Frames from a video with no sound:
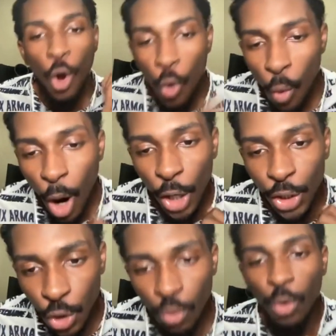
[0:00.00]
who are
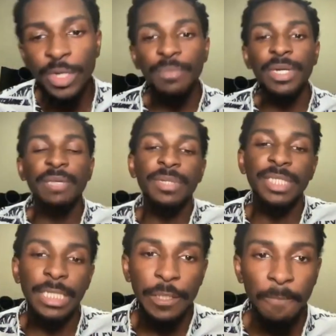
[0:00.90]
you going to put in
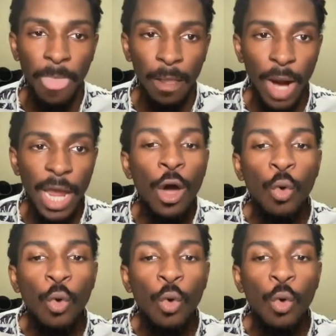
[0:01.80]
position, right?